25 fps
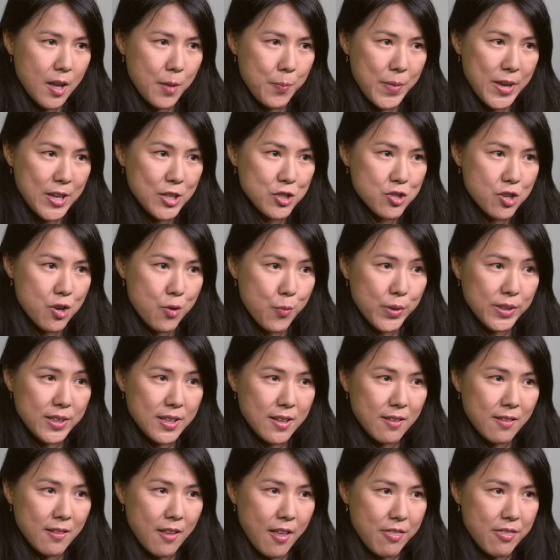and make sure we
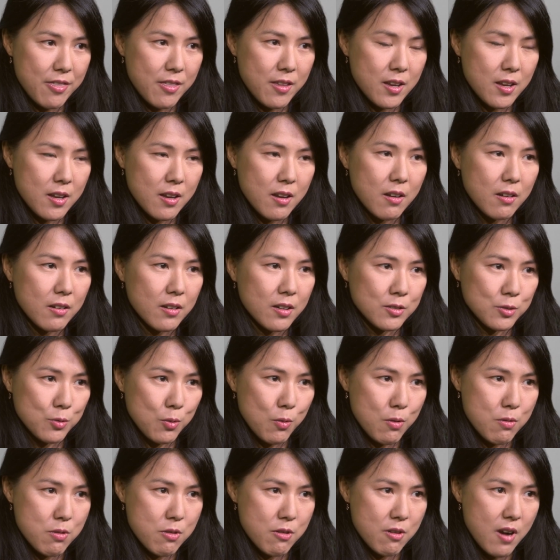did nothing
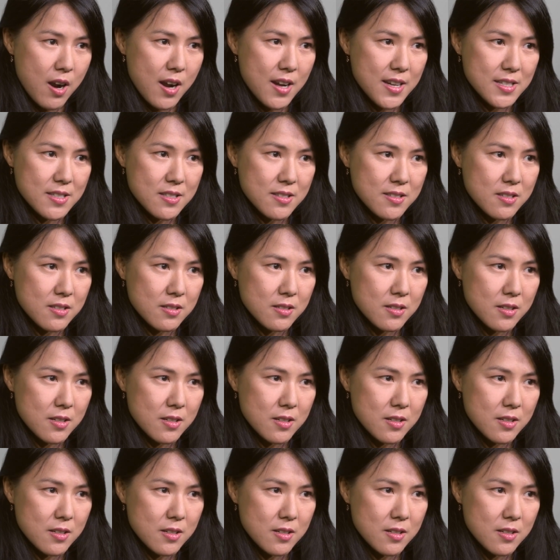unauthorized.